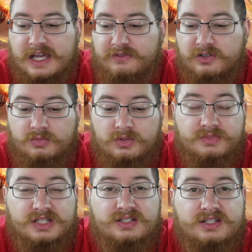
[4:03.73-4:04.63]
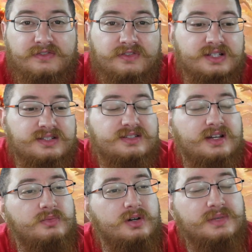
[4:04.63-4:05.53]
Every woman's different.
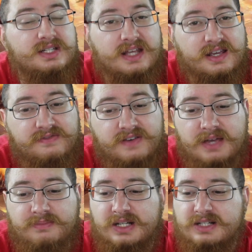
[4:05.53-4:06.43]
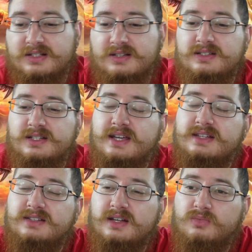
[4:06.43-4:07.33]
Some women take five minutes of the day,
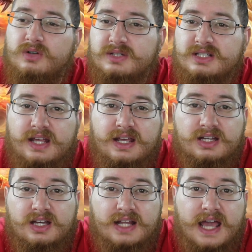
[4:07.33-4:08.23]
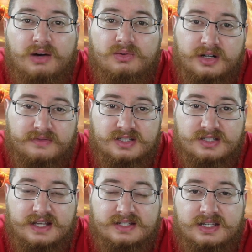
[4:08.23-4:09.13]
some women take an hour of the
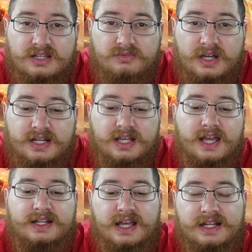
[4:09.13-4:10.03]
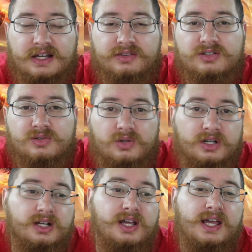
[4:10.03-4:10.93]
day to get ready and head out the
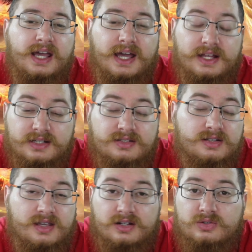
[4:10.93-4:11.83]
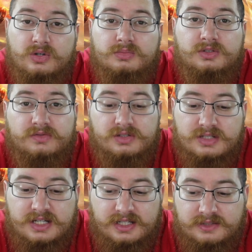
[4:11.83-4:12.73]
door into their normal
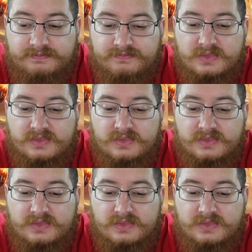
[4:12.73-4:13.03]
routine.